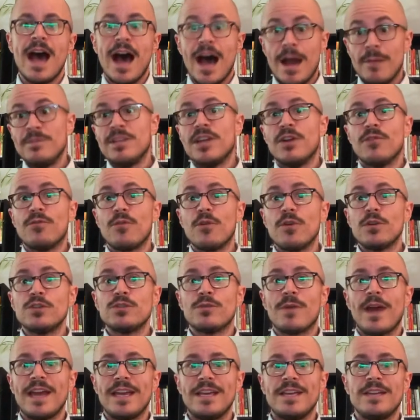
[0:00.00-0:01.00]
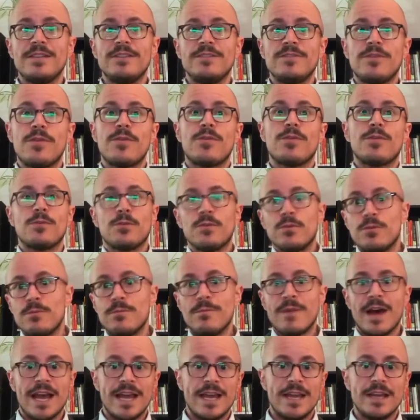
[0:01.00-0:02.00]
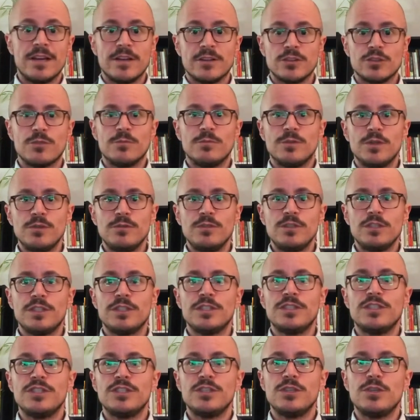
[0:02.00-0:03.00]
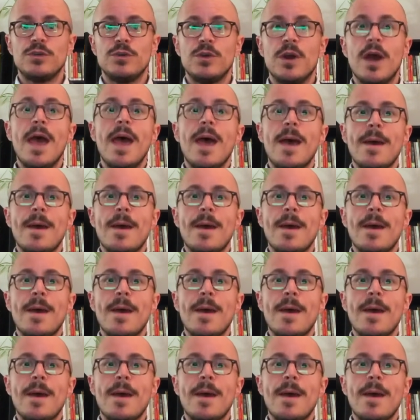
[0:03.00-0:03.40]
I'm therefore trying through my contributions to